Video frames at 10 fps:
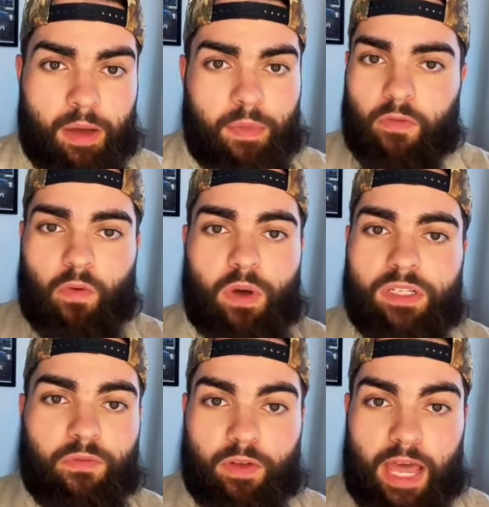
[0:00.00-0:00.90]
But if it
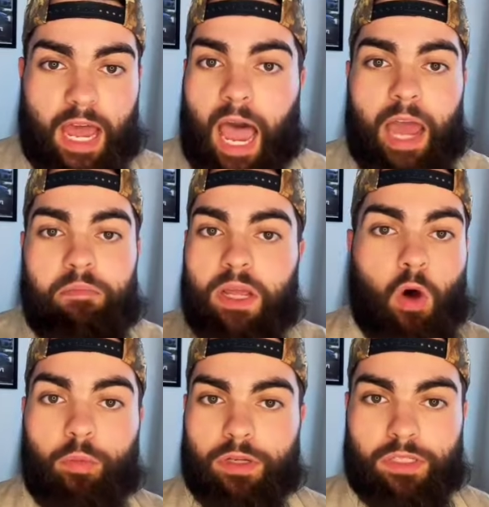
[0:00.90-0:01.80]
wasn't for that, I'd be
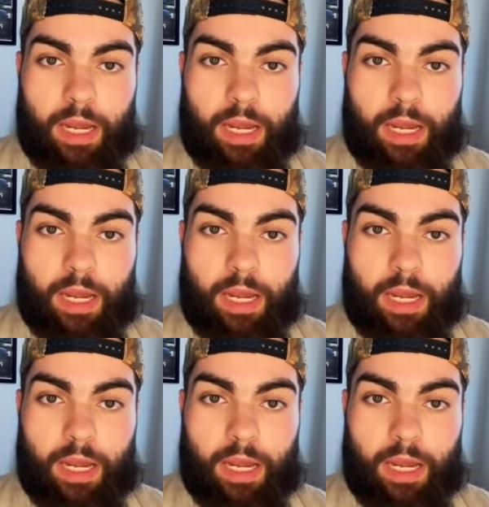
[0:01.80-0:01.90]
homeless.